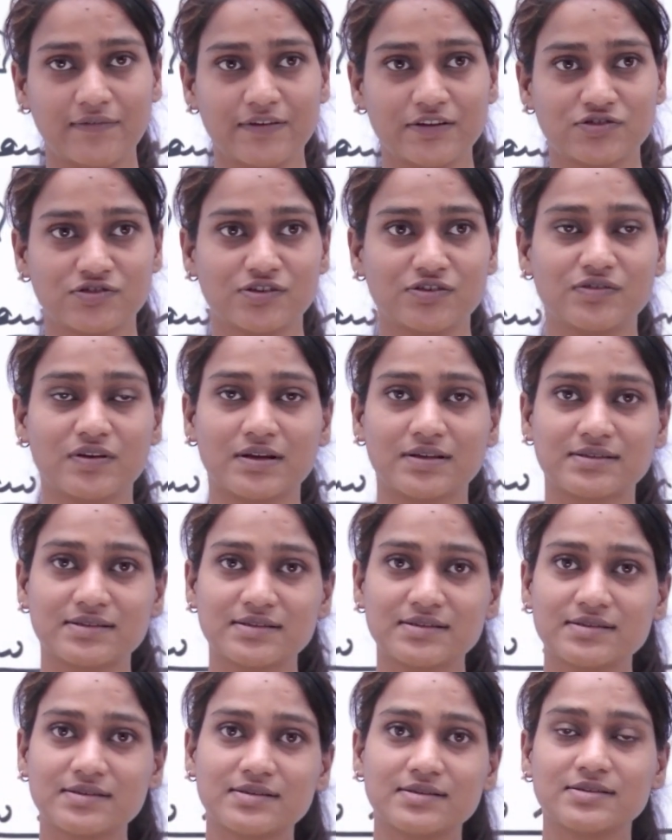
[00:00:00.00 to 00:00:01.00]
to
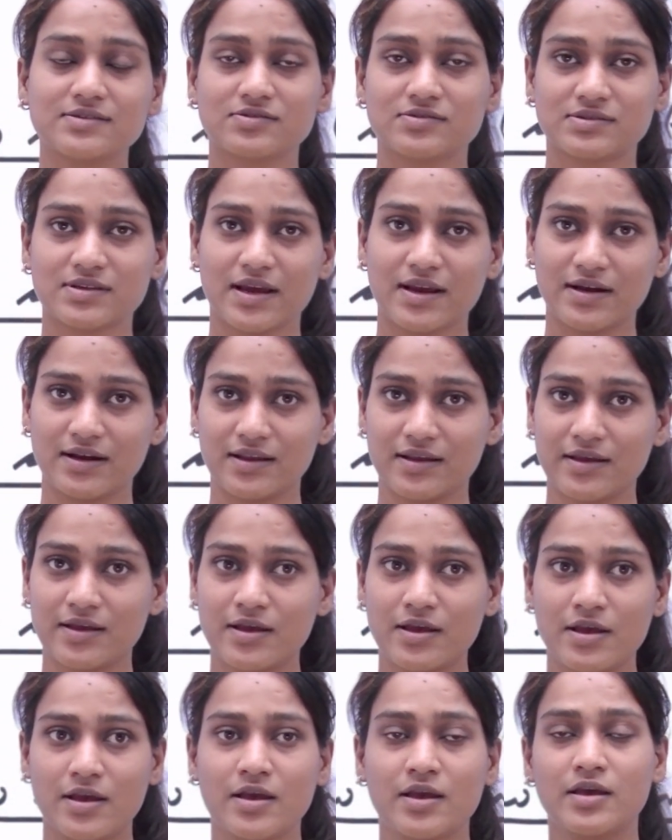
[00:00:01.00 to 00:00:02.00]
exist in a society,
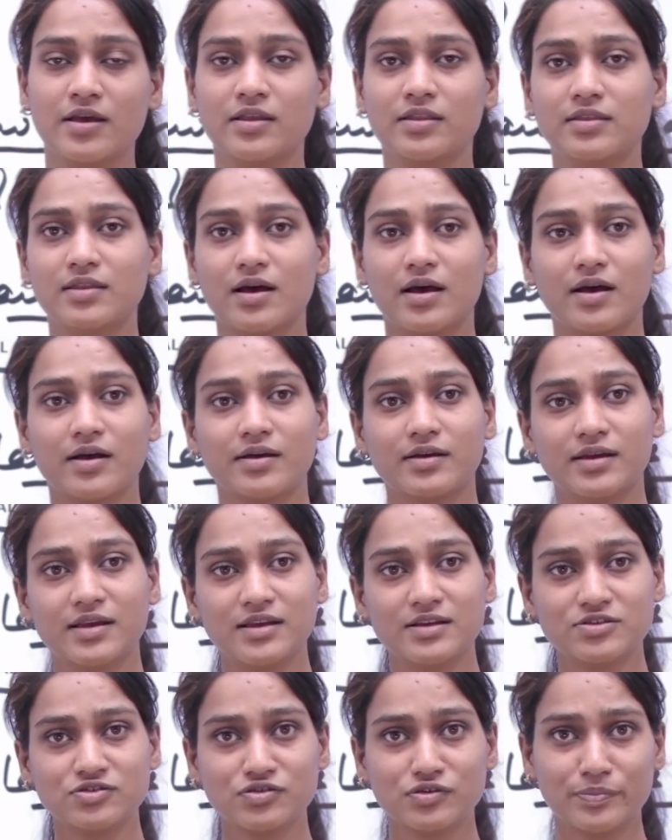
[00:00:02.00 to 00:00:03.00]

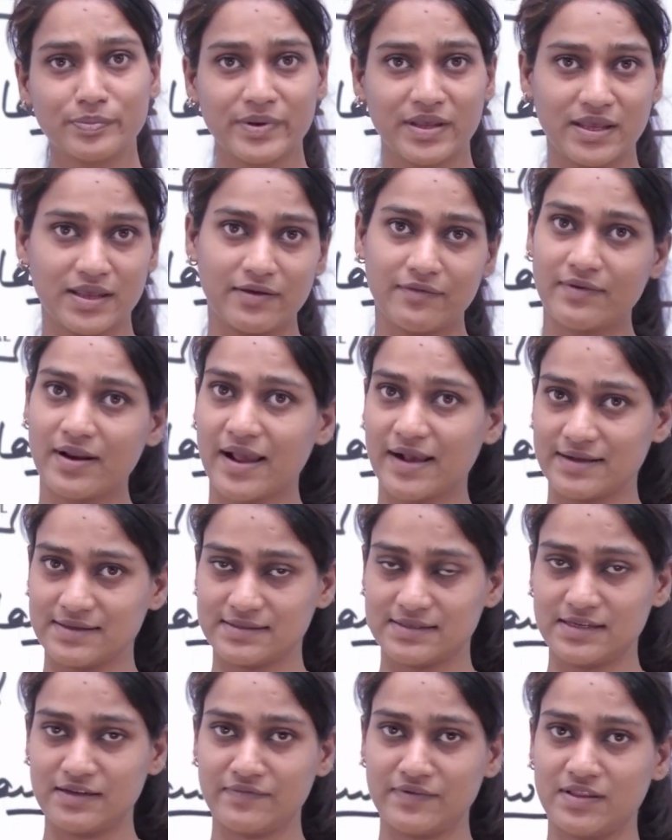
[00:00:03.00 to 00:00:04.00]
he should behave
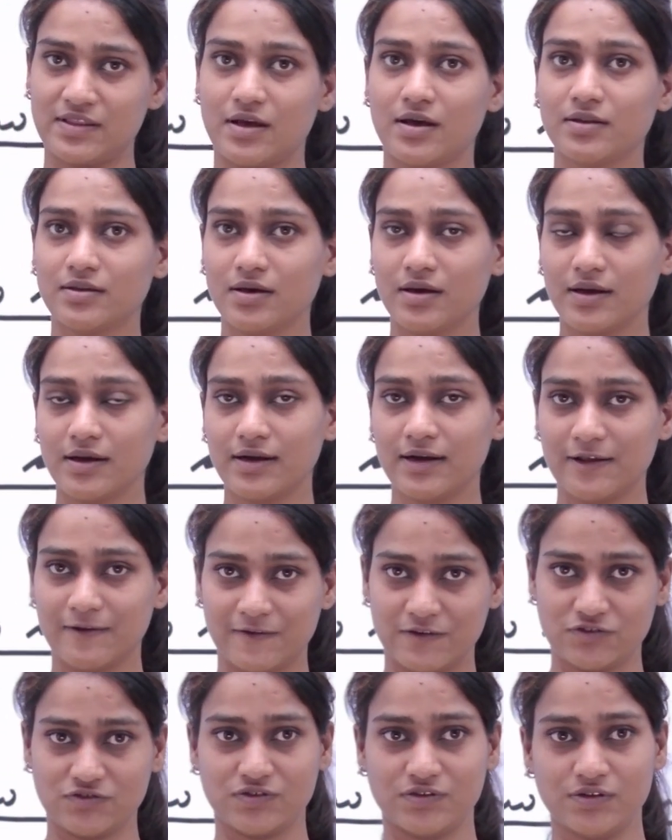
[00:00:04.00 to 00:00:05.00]
nicely with other
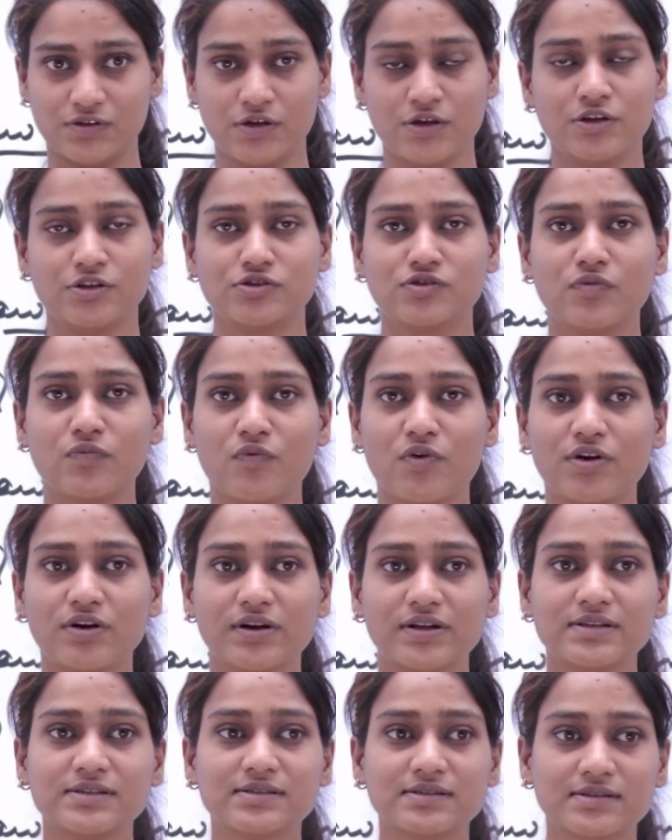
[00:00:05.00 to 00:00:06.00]
individuals. So what
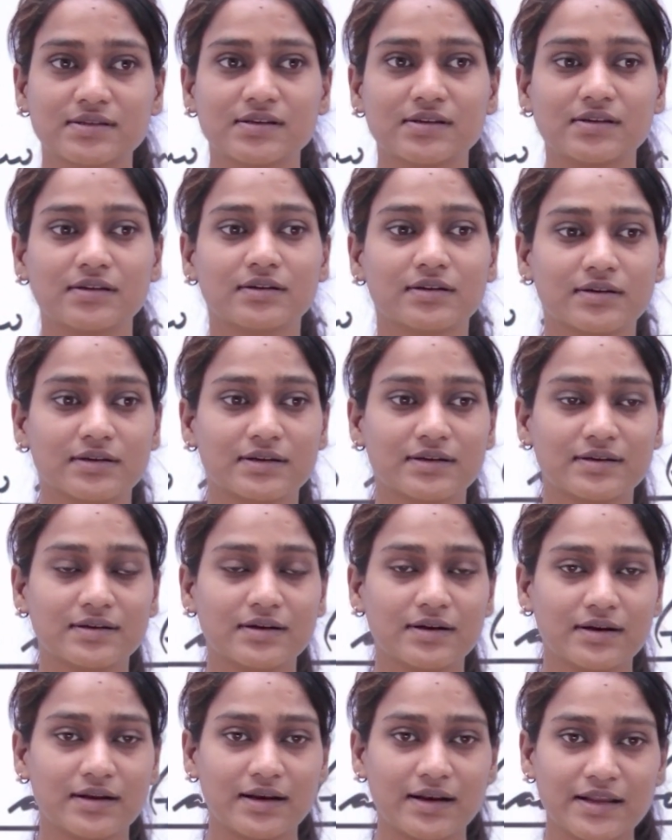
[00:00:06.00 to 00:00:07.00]
is the
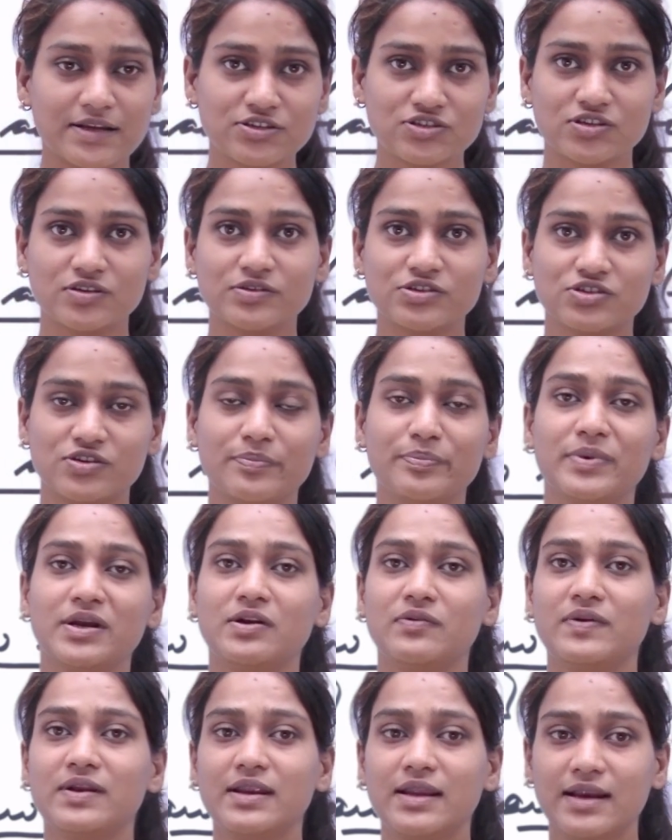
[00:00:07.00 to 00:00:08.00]
relationship
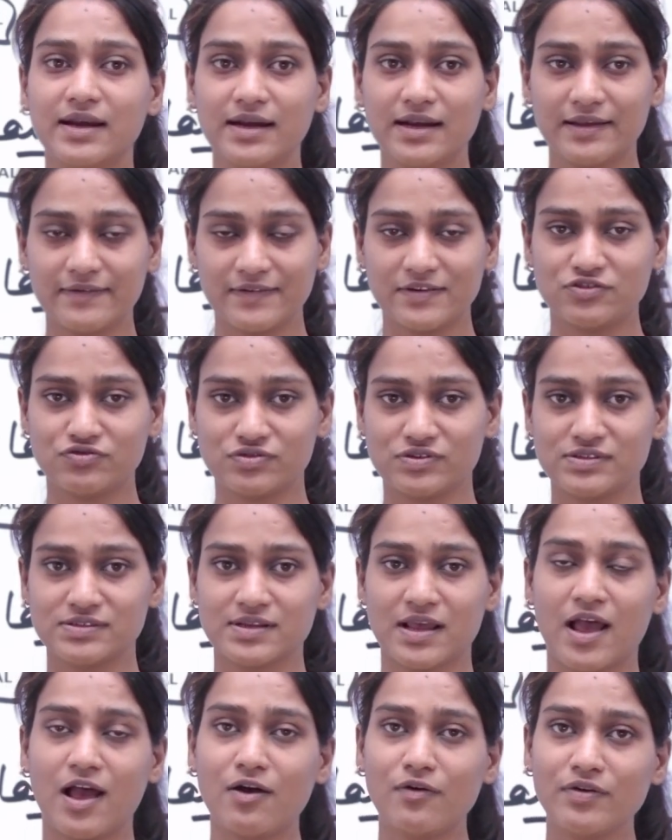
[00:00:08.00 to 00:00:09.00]
between individuals,
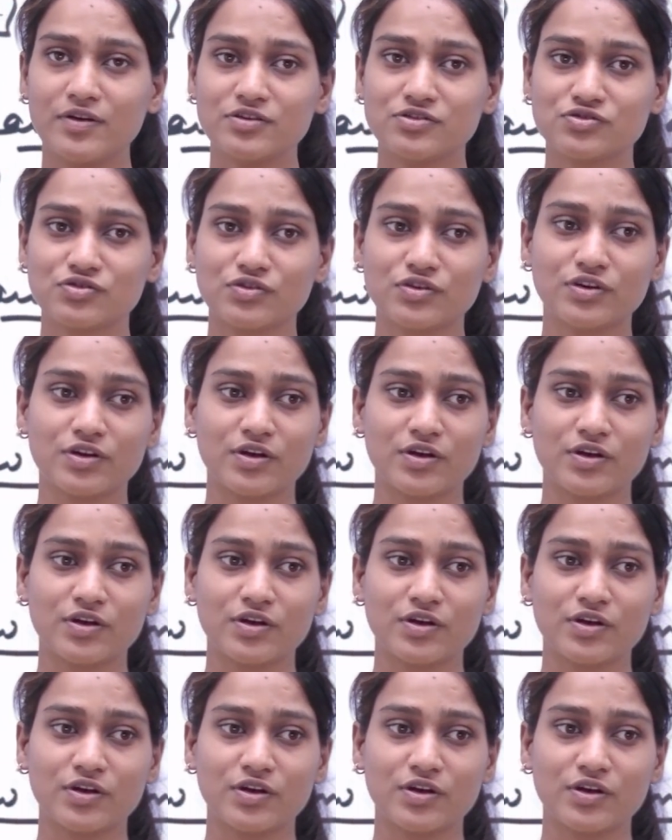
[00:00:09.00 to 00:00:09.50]
how he should